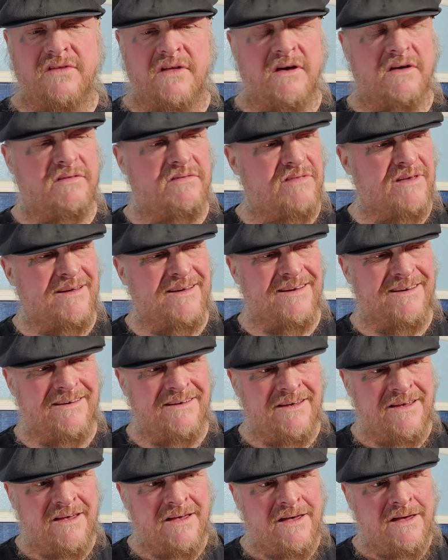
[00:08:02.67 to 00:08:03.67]

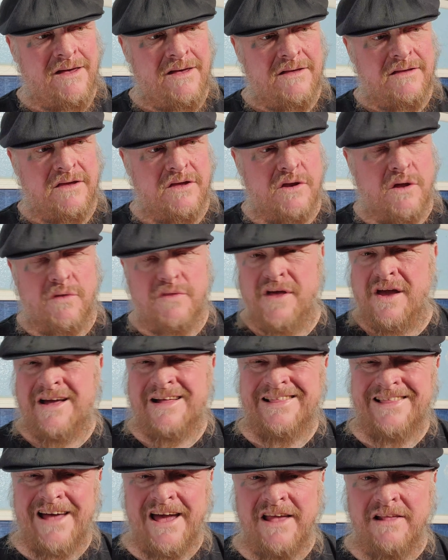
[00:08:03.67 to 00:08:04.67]
the
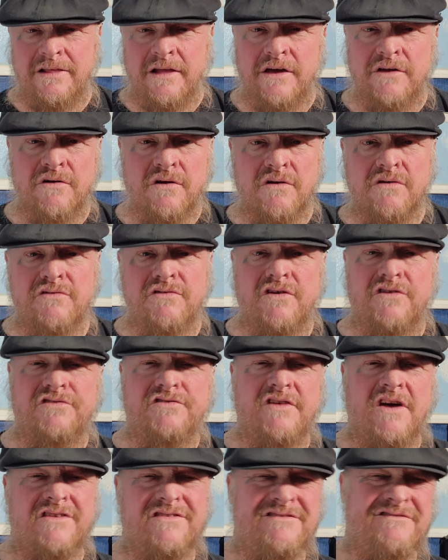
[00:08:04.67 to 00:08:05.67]
clay litter just
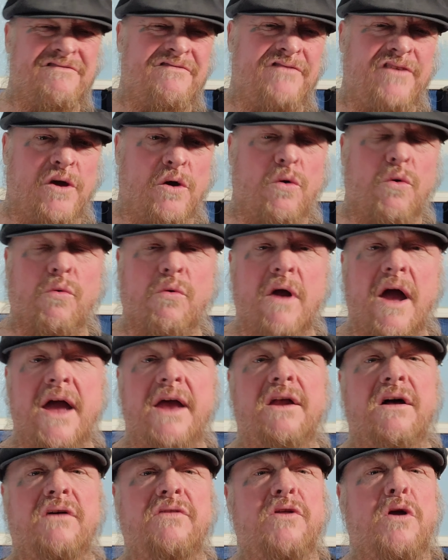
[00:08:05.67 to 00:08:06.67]
doesn't feel
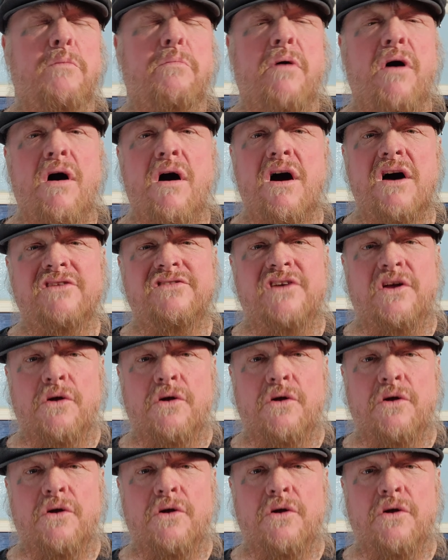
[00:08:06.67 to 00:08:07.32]
right on their paws.